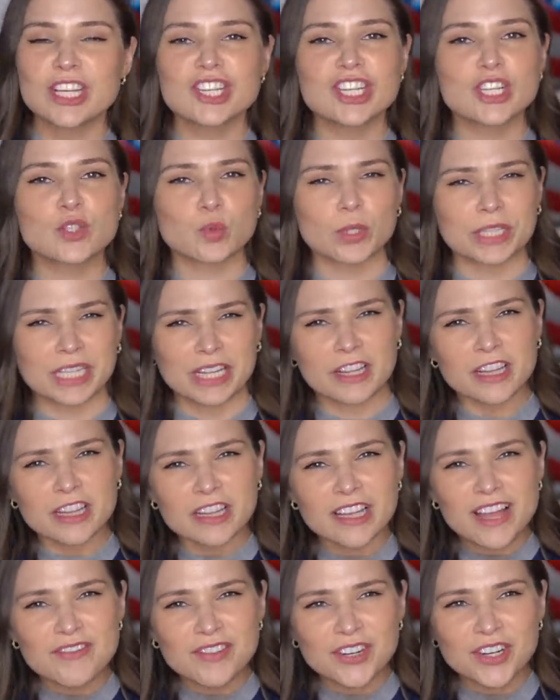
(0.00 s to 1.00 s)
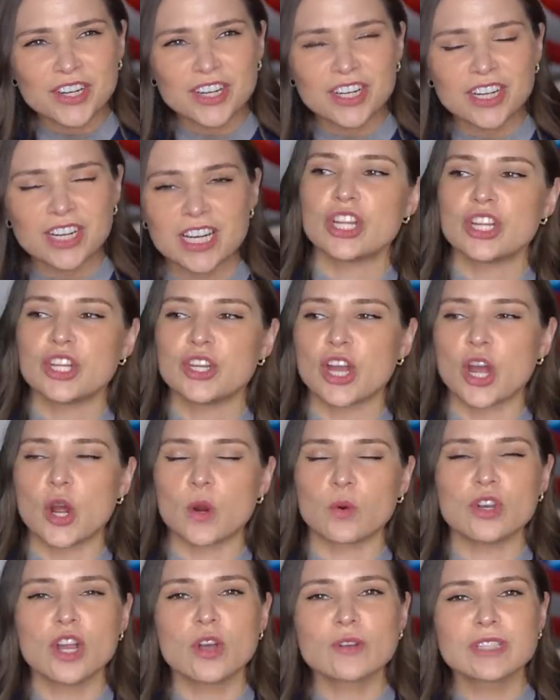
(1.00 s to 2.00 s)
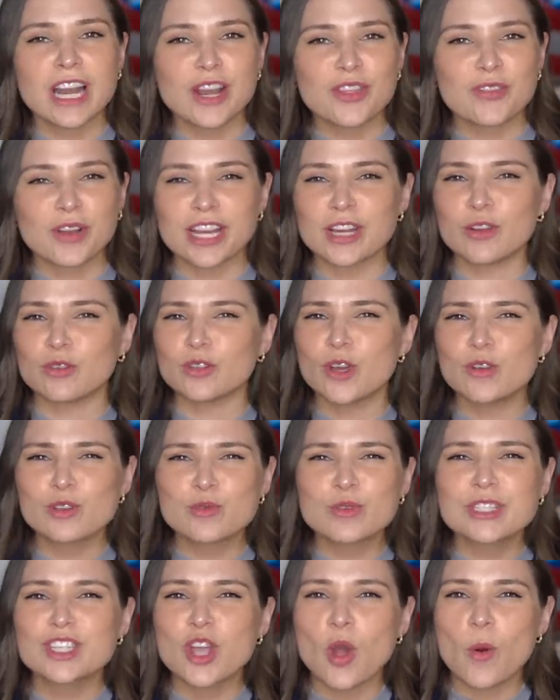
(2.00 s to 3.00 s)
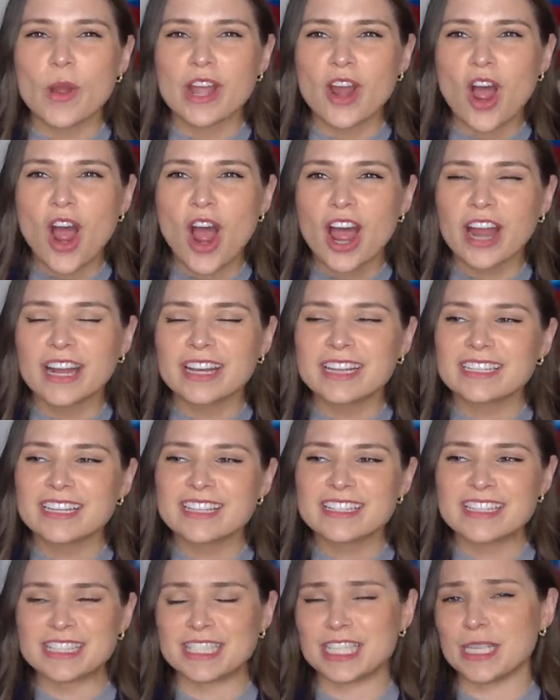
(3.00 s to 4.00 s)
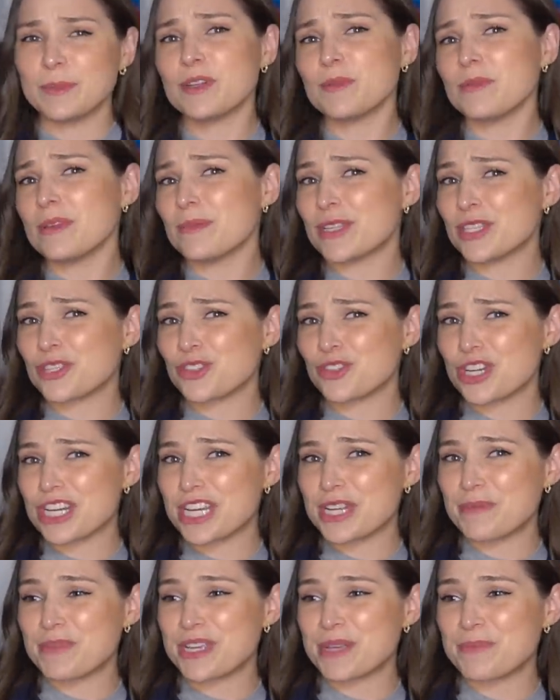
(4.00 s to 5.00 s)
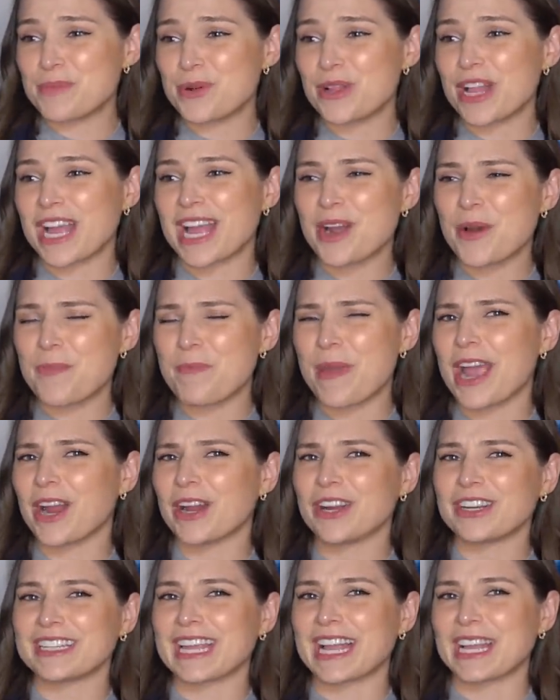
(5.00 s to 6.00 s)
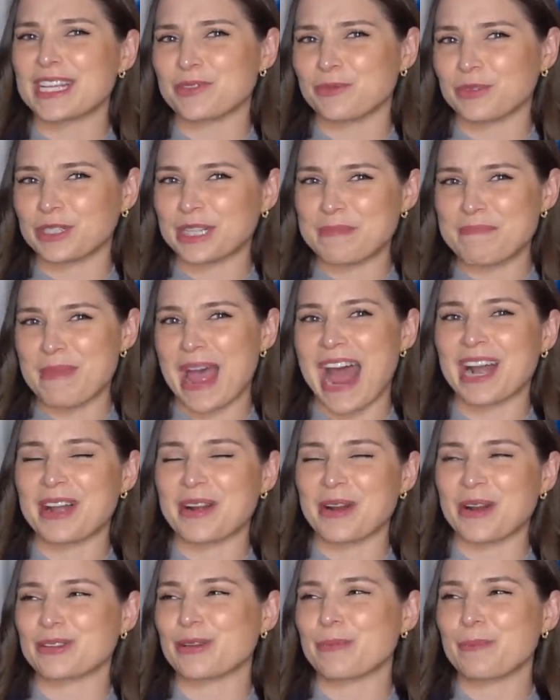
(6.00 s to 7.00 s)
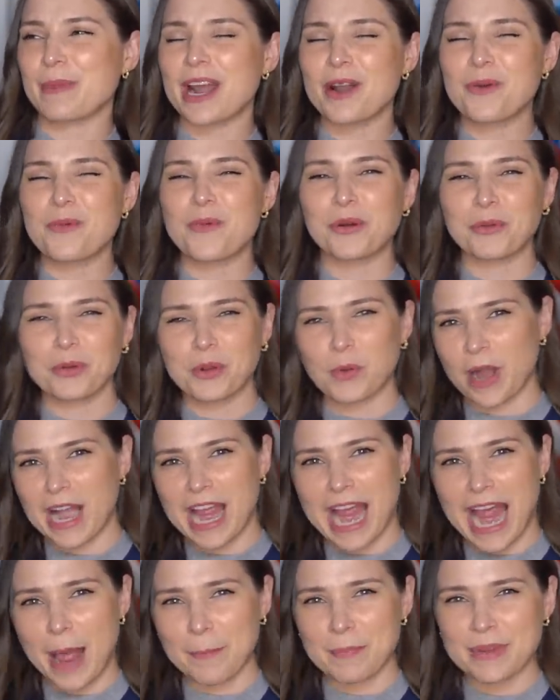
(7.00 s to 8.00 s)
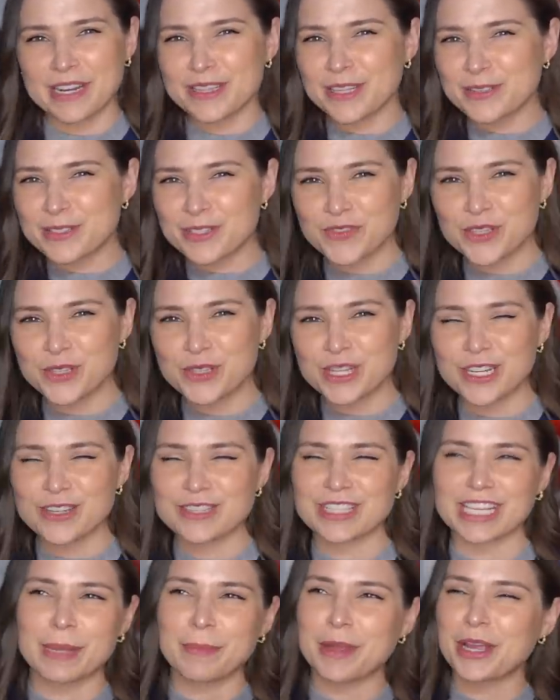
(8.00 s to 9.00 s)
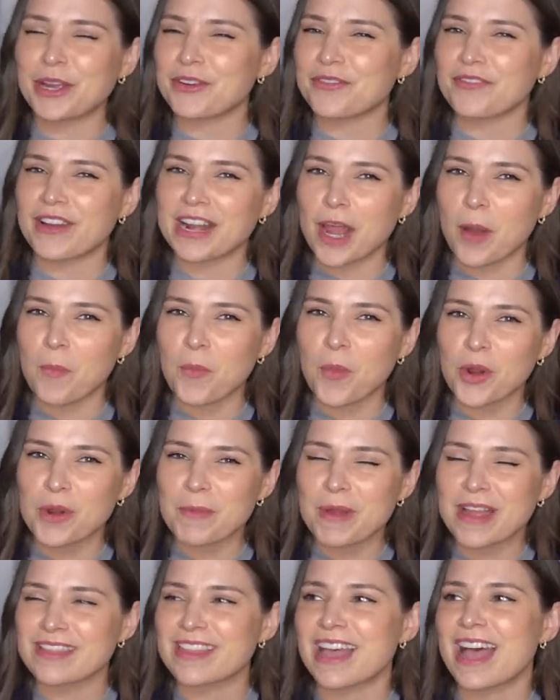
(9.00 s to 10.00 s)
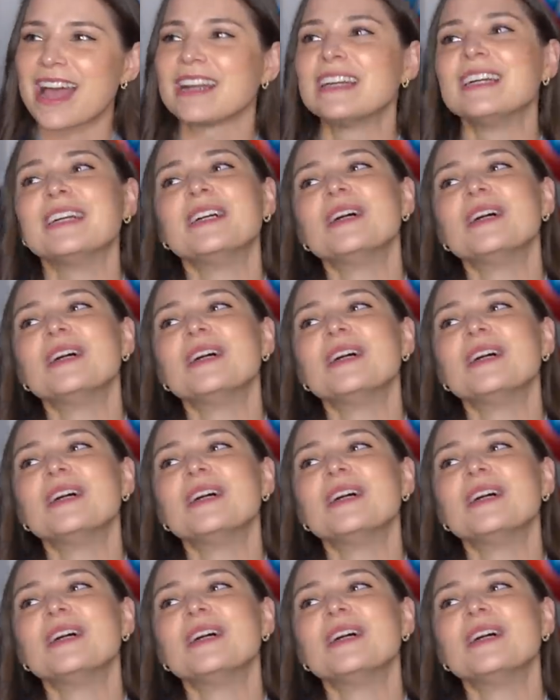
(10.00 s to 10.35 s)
She's really clever, you know, knows how to threaten people, knows what's going on, doesn't seem to be mistreating people. Like, I know Perrin like is really mad at her, so I'm kind of wondering what happened in those few years. Like, am I gonna find out more about that?